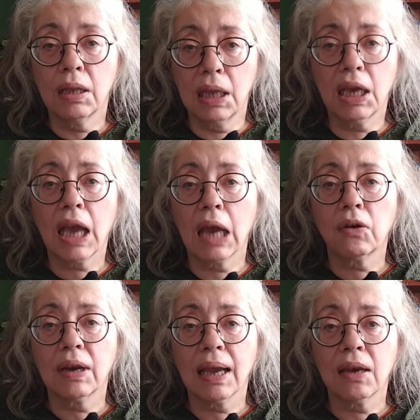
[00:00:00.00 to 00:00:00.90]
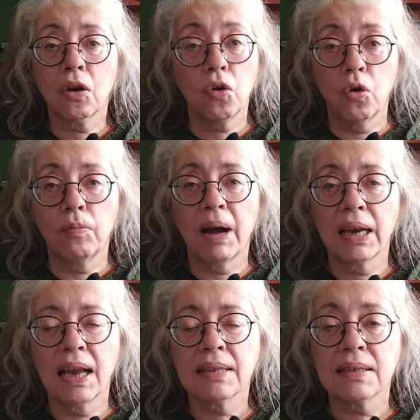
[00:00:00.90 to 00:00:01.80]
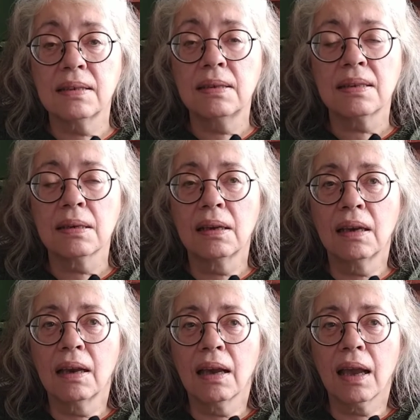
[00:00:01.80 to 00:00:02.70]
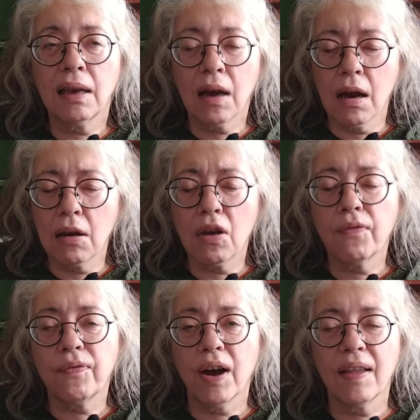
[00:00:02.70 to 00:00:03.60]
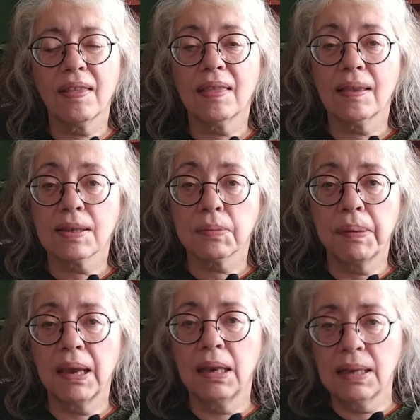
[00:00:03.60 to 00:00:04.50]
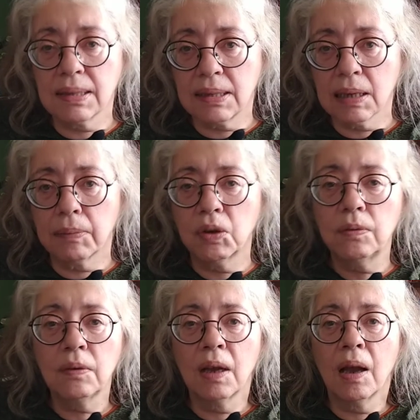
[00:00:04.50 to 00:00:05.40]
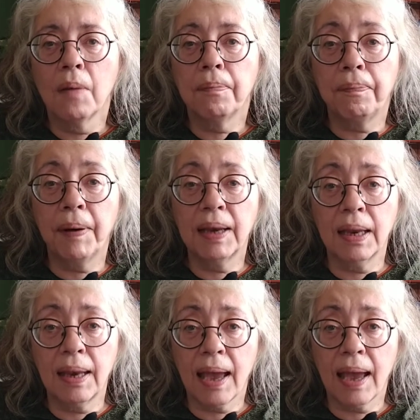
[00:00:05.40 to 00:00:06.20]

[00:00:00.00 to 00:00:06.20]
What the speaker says: link aggregated all my NASs, and I don't find that the speed is double, but it